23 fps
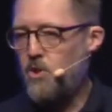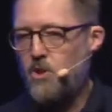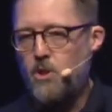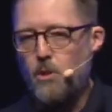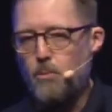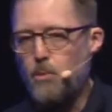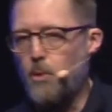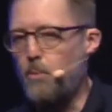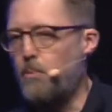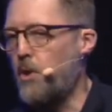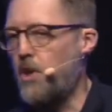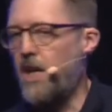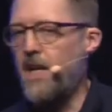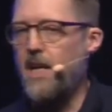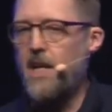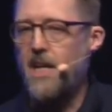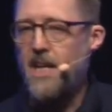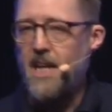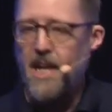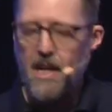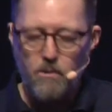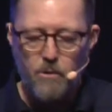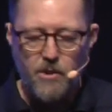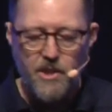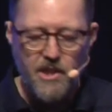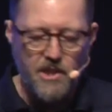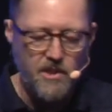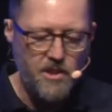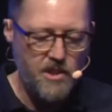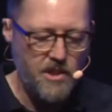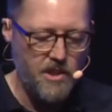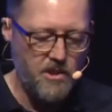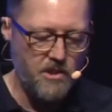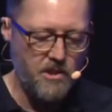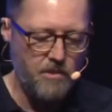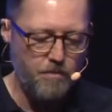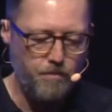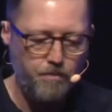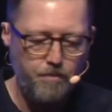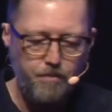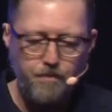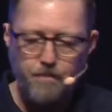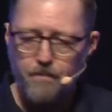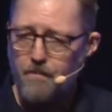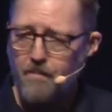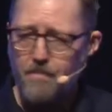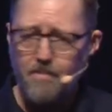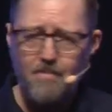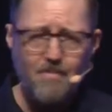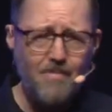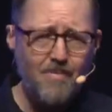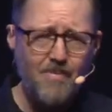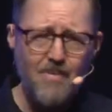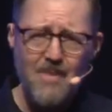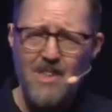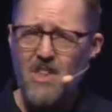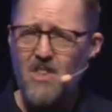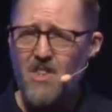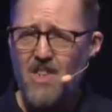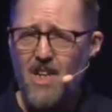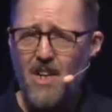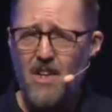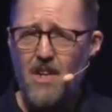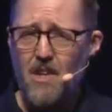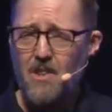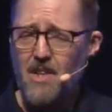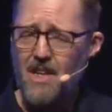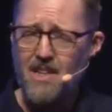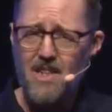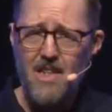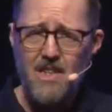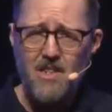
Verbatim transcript: double booking accounting system, this kind of thing.